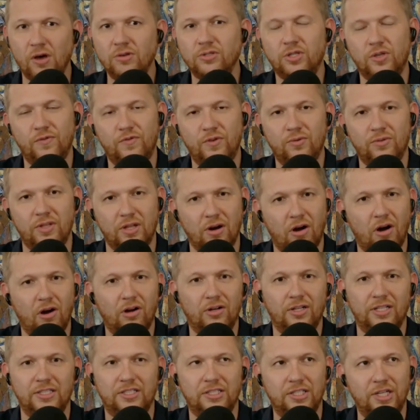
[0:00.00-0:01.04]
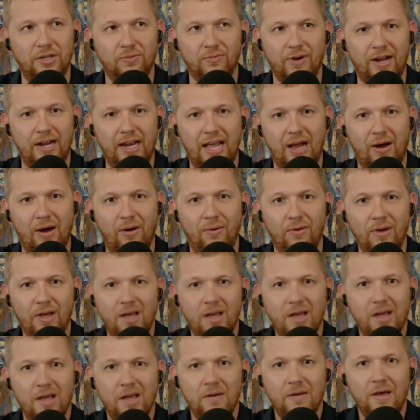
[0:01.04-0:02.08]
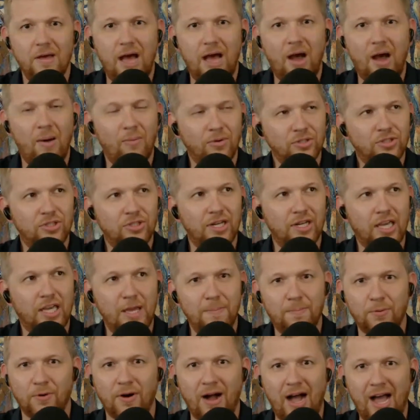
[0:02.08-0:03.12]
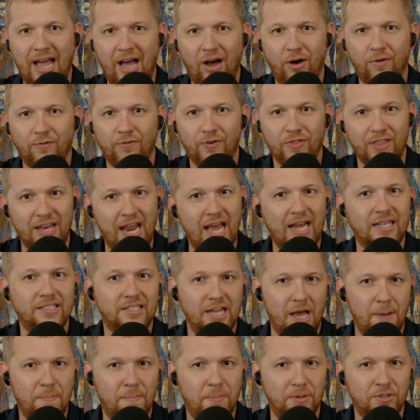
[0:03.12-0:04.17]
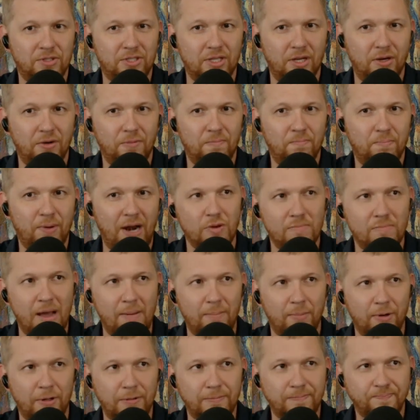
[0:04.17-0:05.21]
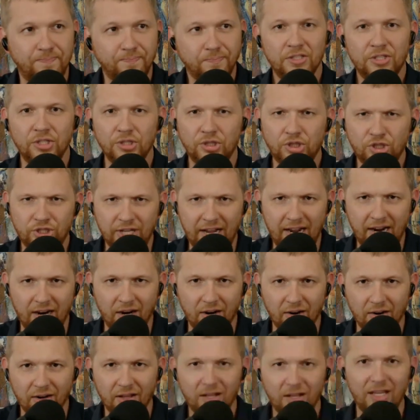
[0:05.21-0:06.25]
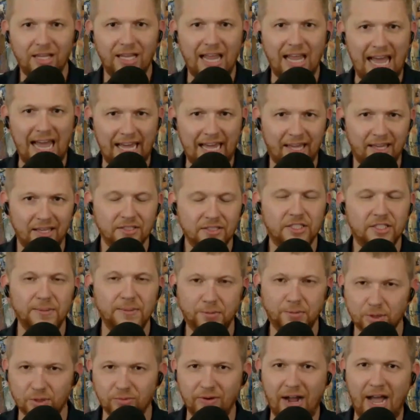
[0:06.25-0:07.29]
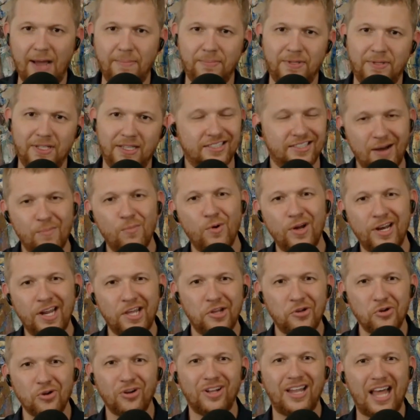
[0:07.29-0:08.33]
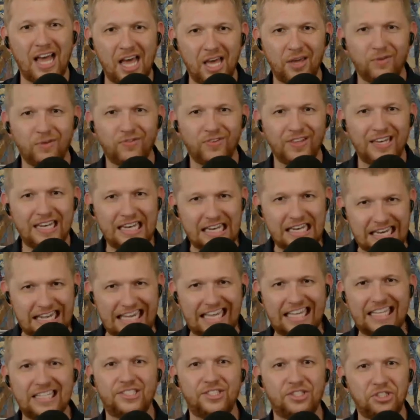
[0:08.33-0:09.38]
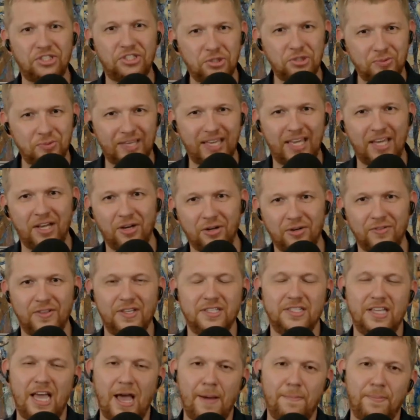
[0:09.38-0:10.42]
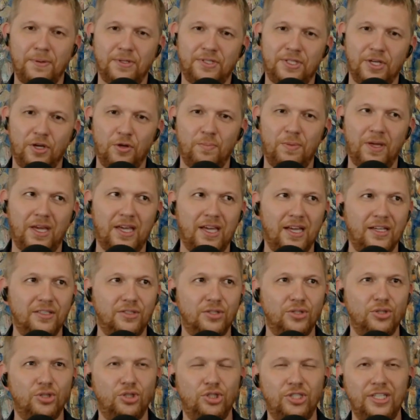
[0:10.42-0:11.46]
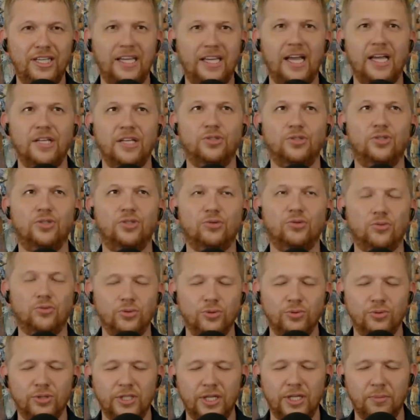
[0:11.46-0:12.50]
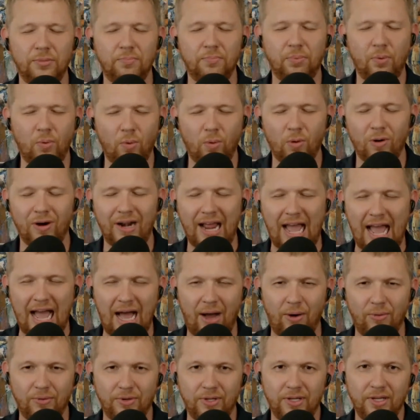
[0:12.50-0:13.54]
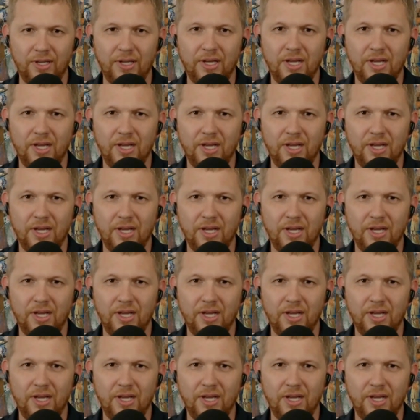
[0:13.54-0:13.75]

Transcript: those of you that are listening right now, I want you to keep your eye out for the next episode. Remember to share, like, subscribe. Someone in your life needs to hear this episode, because she has truly poured out